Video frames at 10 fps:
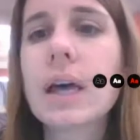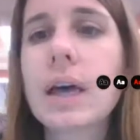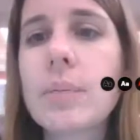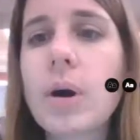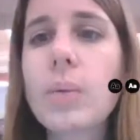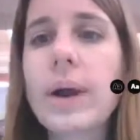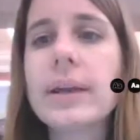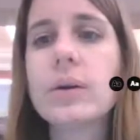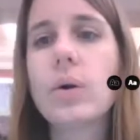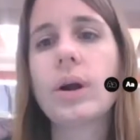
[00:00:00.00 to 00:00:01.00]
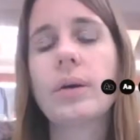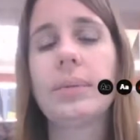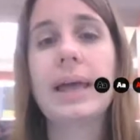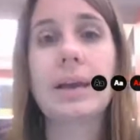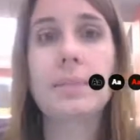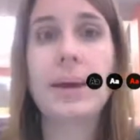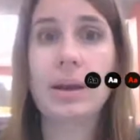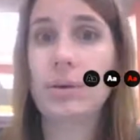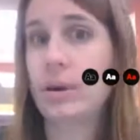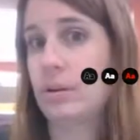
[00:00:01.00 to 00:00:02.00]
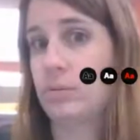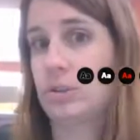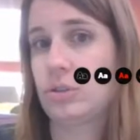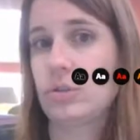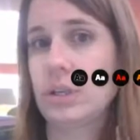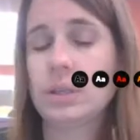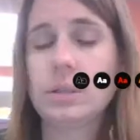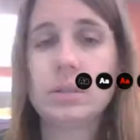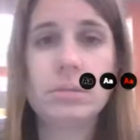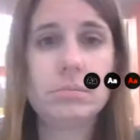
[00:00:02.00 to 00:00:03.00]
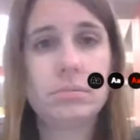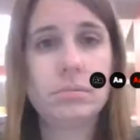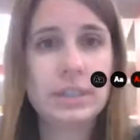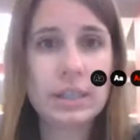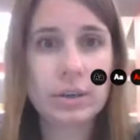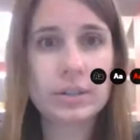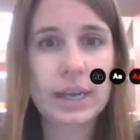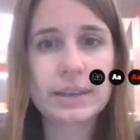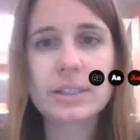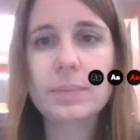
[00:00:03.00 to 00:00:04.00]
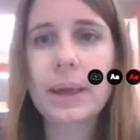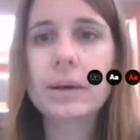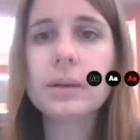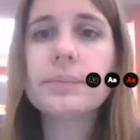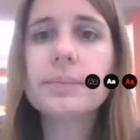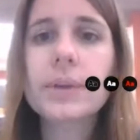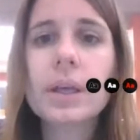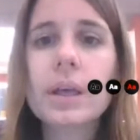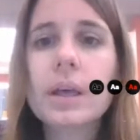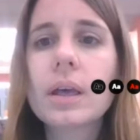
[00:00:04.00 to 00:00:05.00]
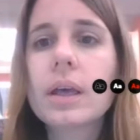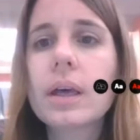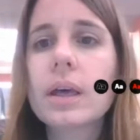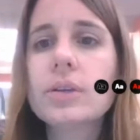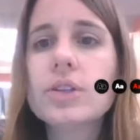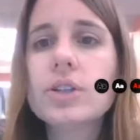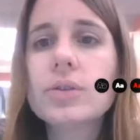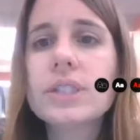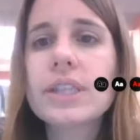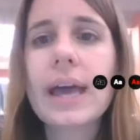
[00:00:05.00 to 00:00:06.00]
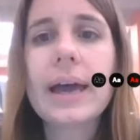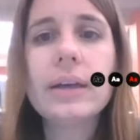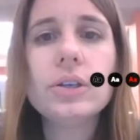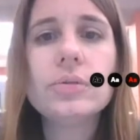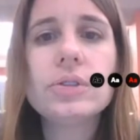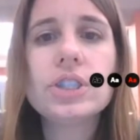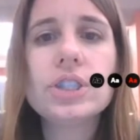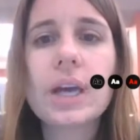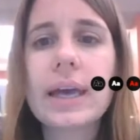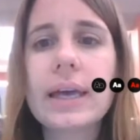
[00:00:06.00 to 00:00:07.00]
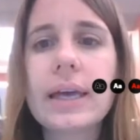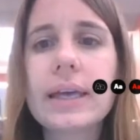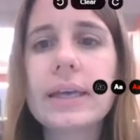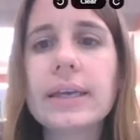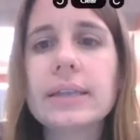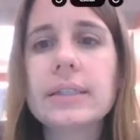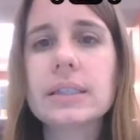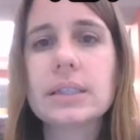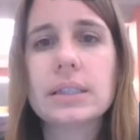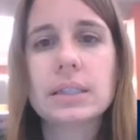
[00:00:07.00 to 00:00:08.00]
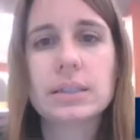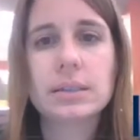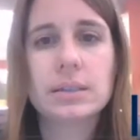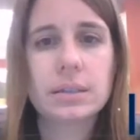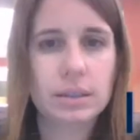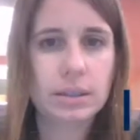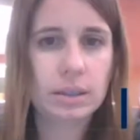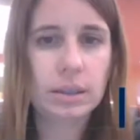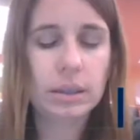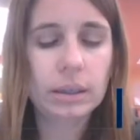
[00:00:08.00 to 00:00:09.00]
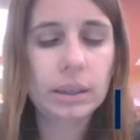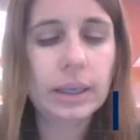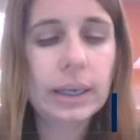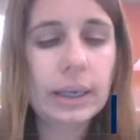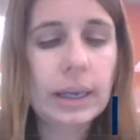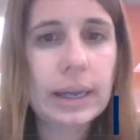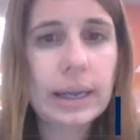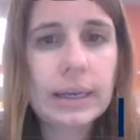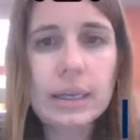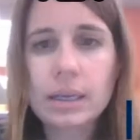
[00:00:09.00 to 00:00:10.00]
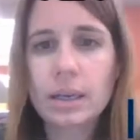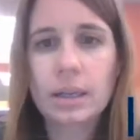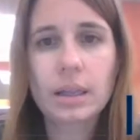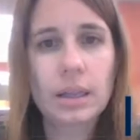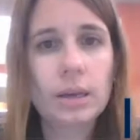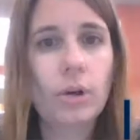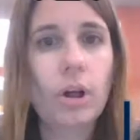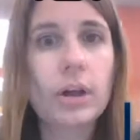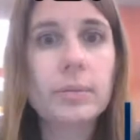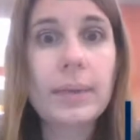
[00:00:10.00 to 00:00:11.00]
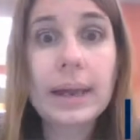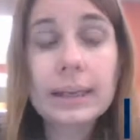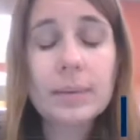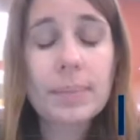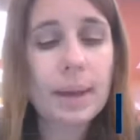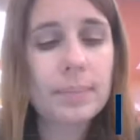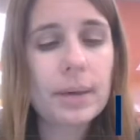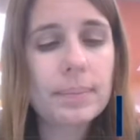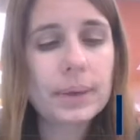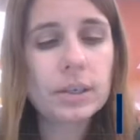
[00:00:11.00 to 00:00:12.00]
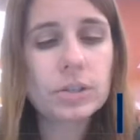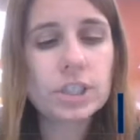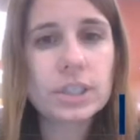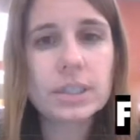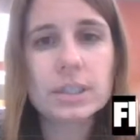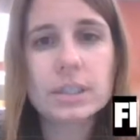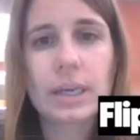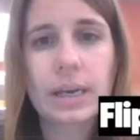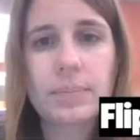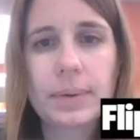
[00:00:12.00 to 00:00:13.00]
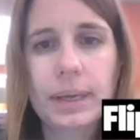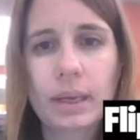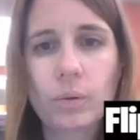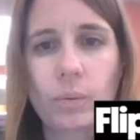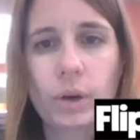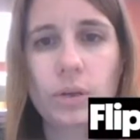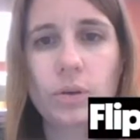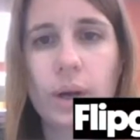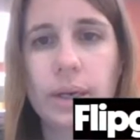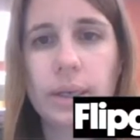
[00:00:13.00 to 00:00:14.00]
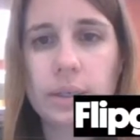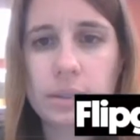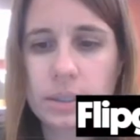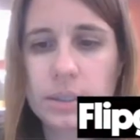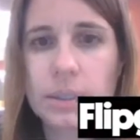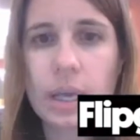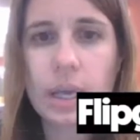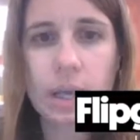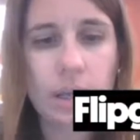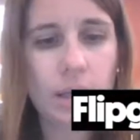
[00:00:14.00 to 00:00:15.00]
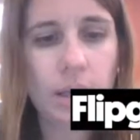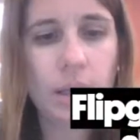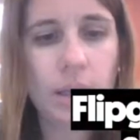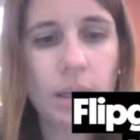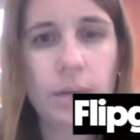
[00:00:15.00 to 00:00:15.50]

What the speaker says: a white or a black background so you can see your text better. To use that, you just click on it. It will automatically pop up and you just type in what you wanted to say.